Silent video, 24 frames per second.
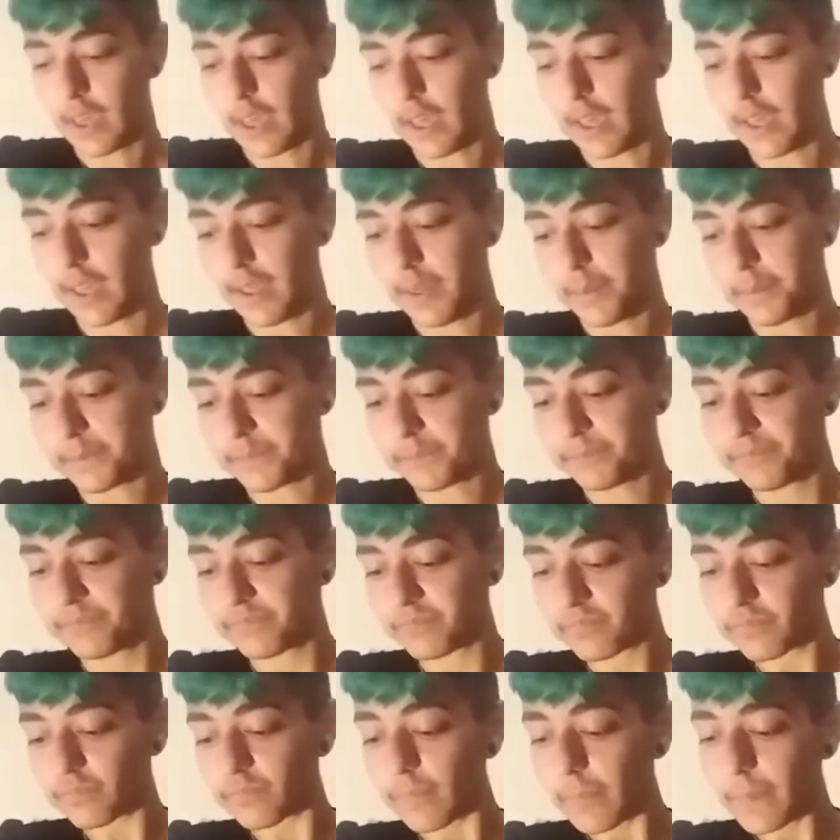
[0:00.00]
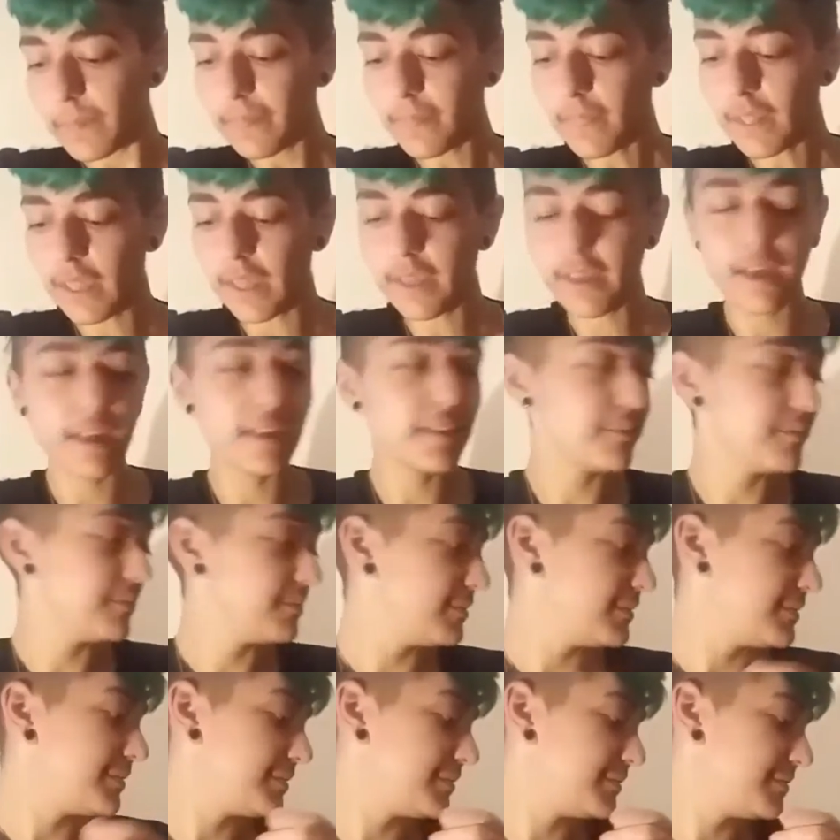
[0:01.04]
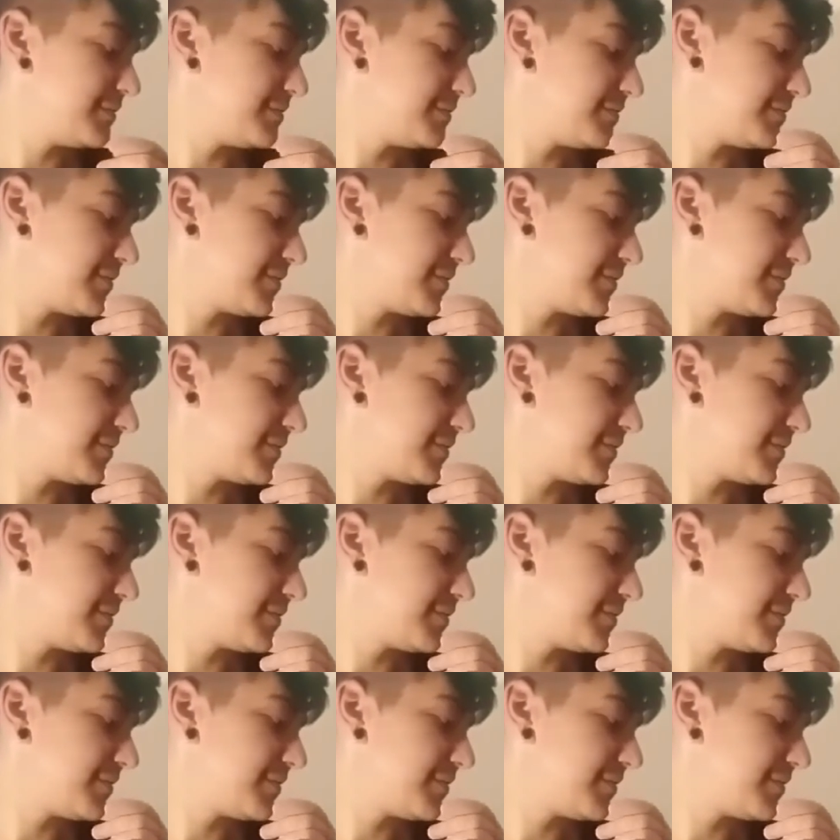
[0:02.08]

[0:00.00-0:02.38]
I was thinking of a pun for the